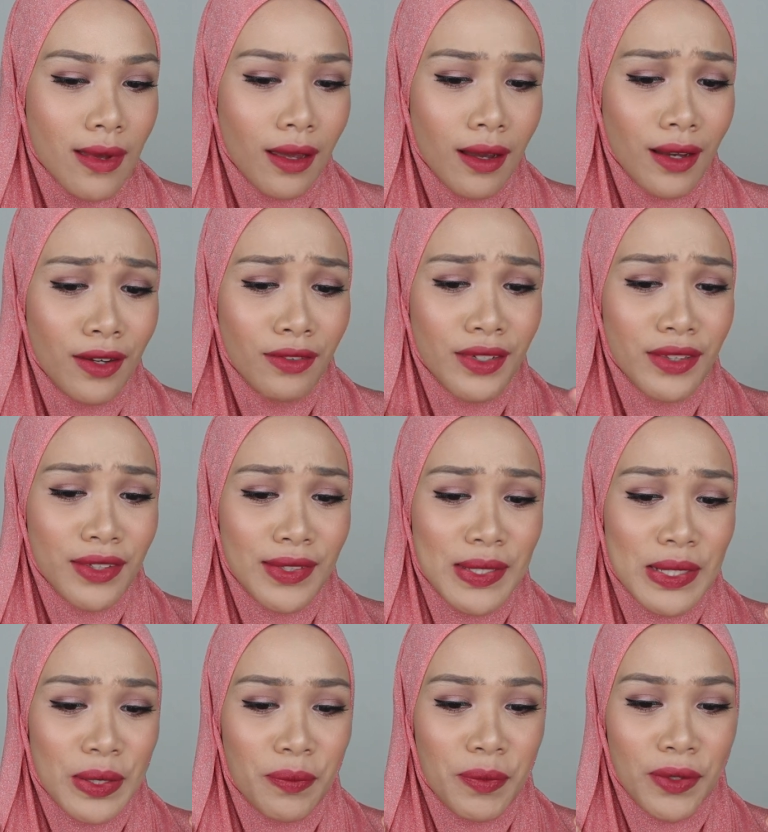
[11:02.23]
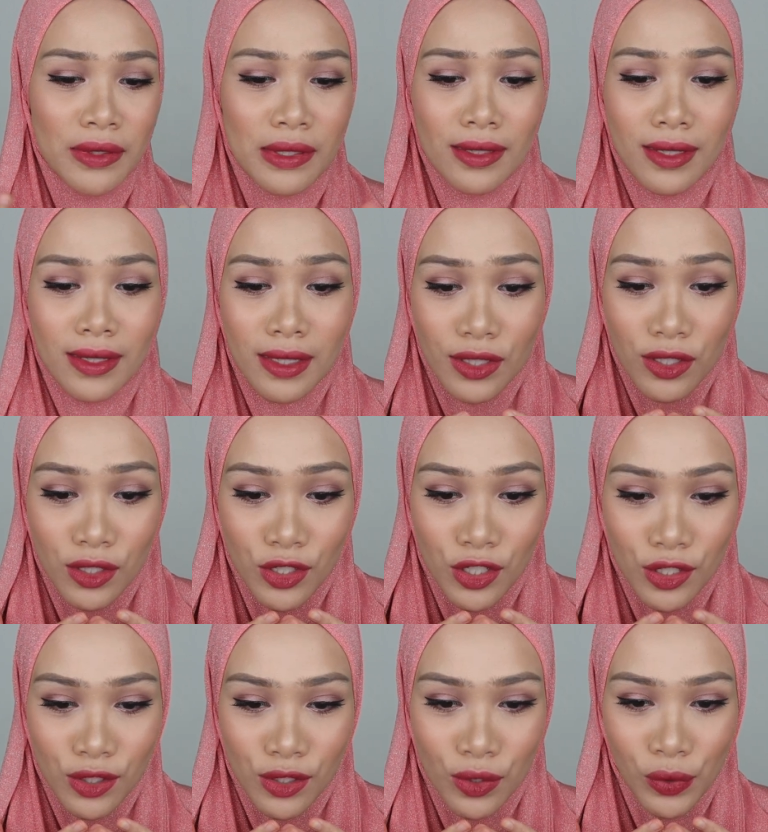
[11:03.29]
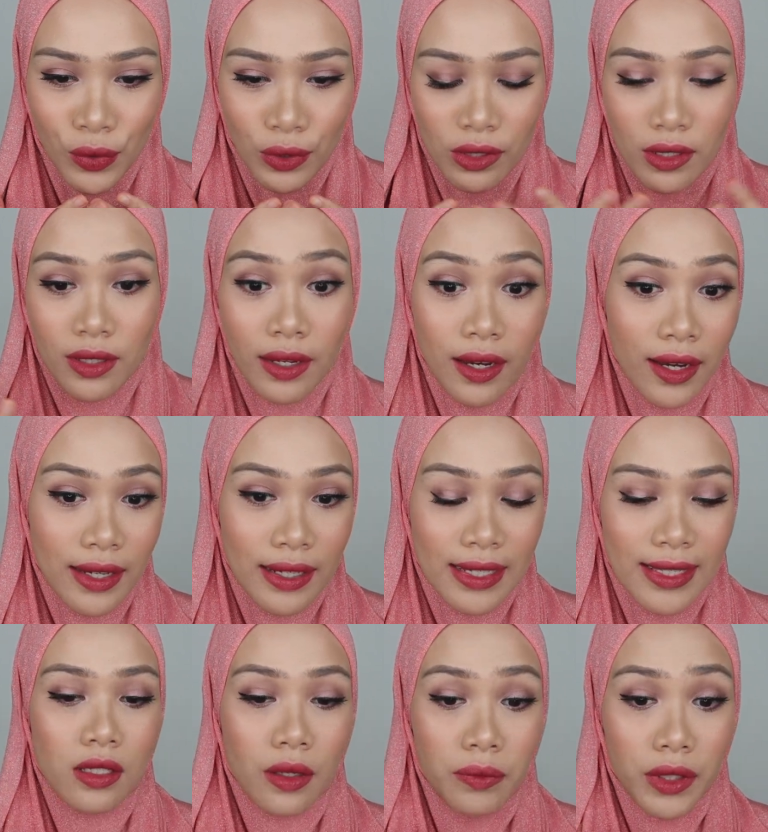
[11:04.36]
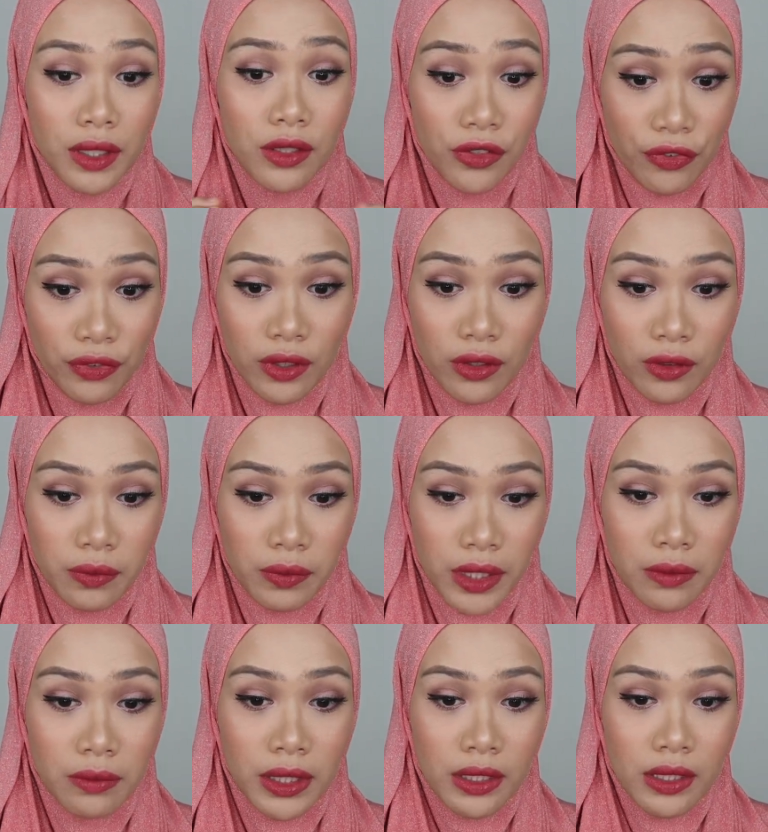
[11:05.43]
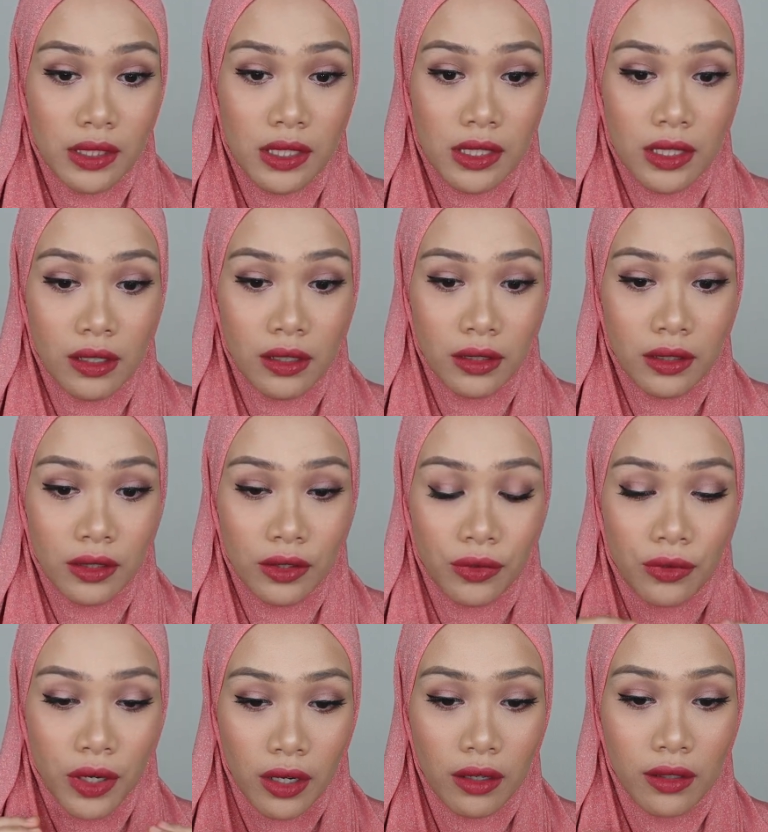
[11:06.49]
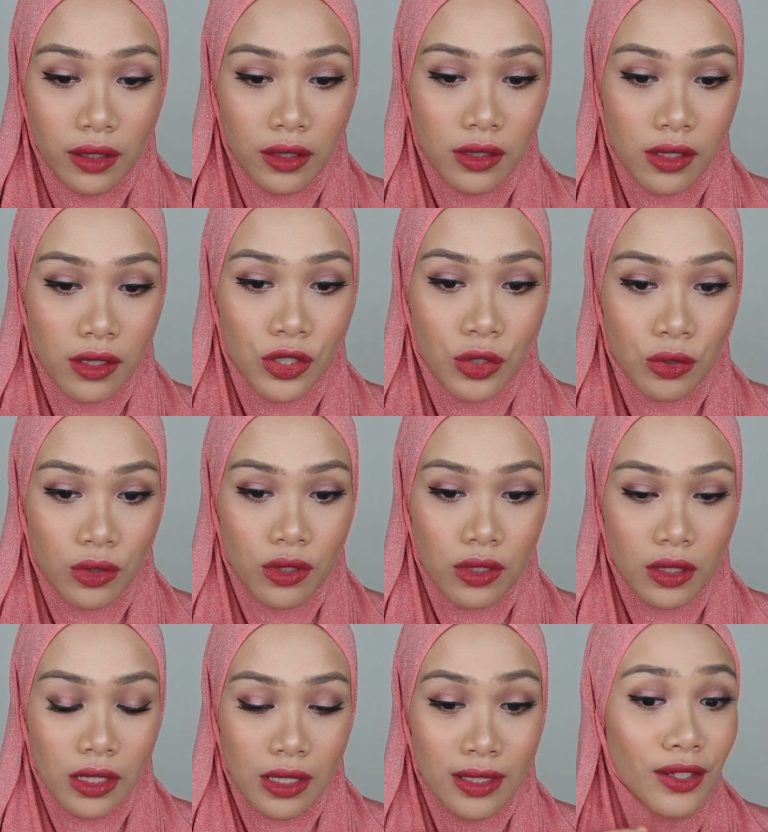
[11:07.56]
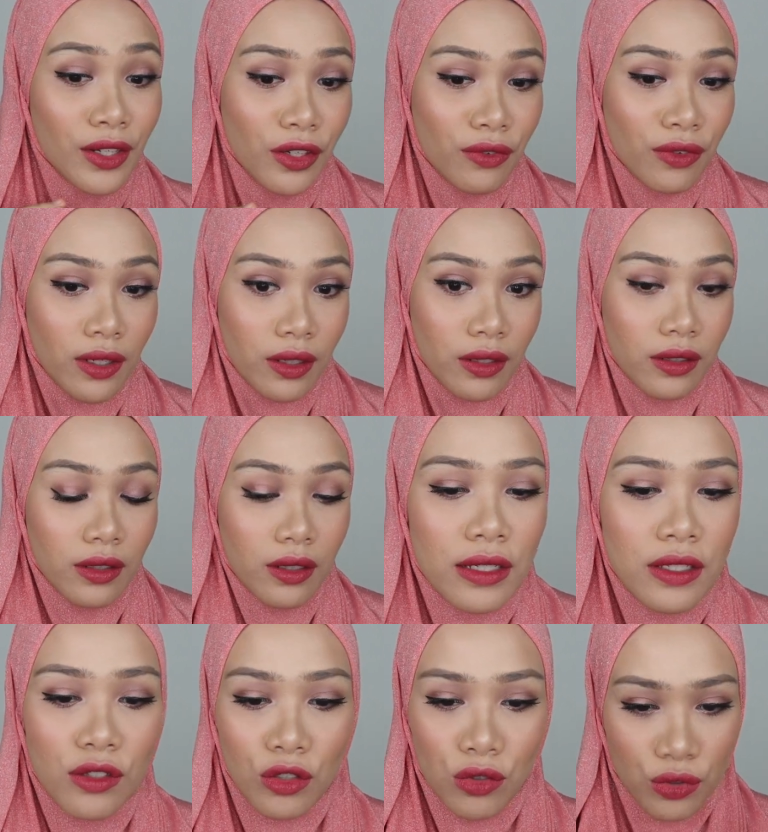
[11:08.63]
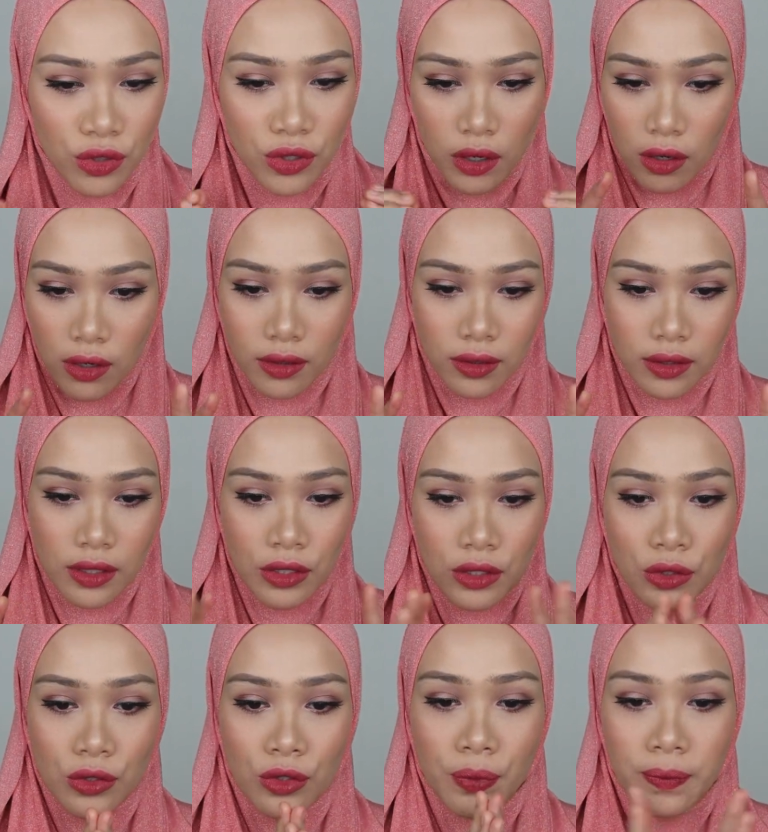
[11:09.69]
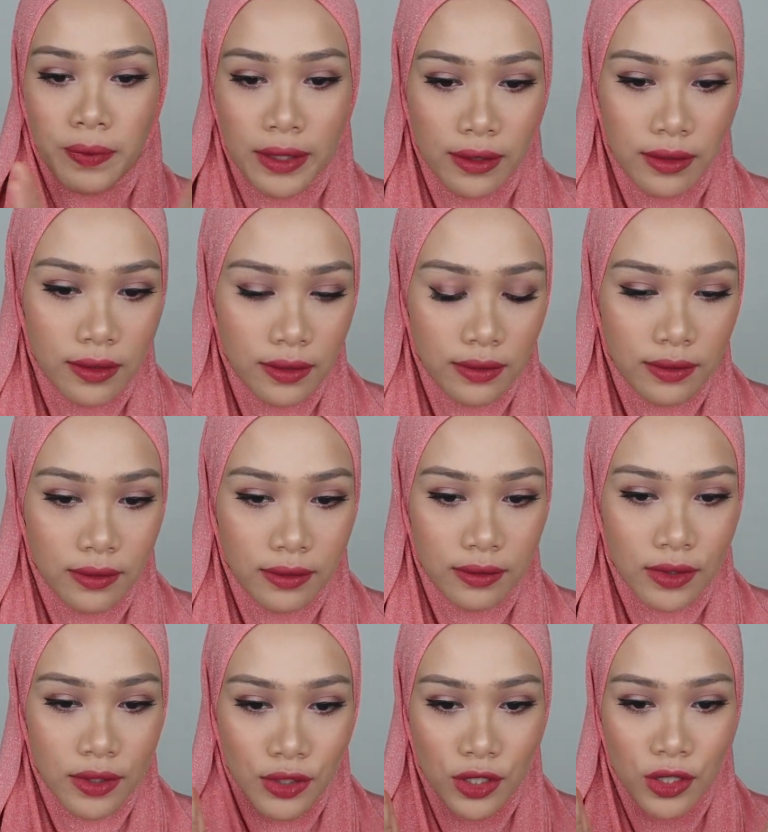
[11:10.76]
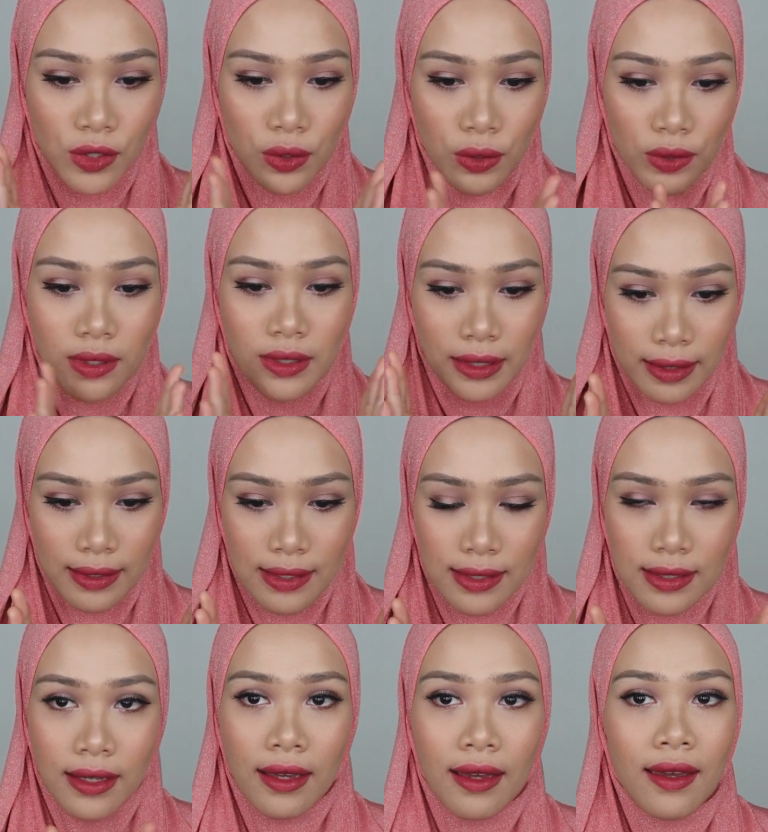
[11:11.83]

Yeah, I have nothing to say about this. This is just looks nice. Something different on me because I rarely use this kind of color. It's not too dark, it's not too pale, it just looks nice.